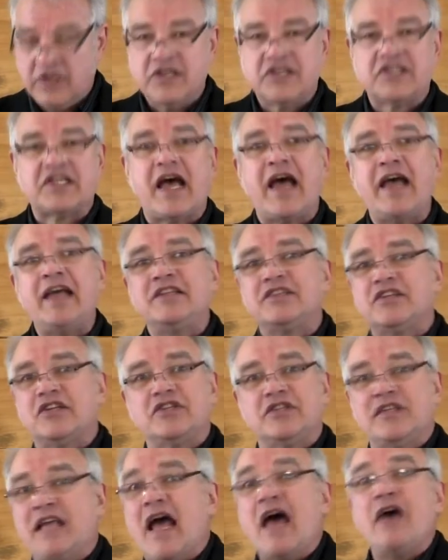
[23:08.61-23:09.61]
Science
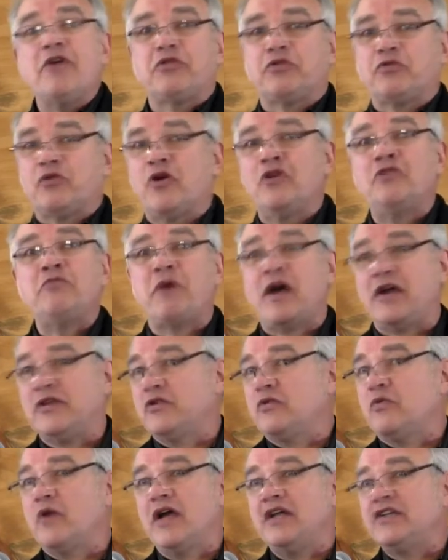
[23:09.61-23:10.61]
is now thrown by
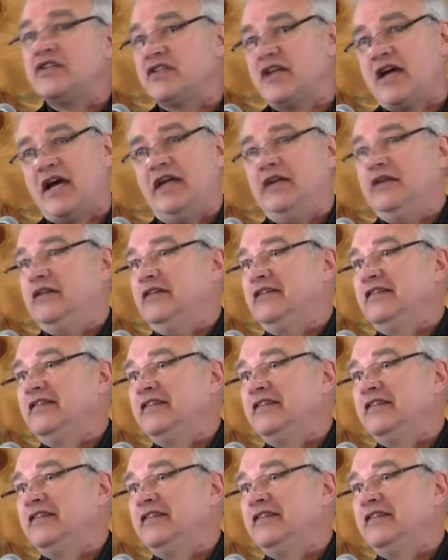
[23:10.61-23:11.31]
the wayside.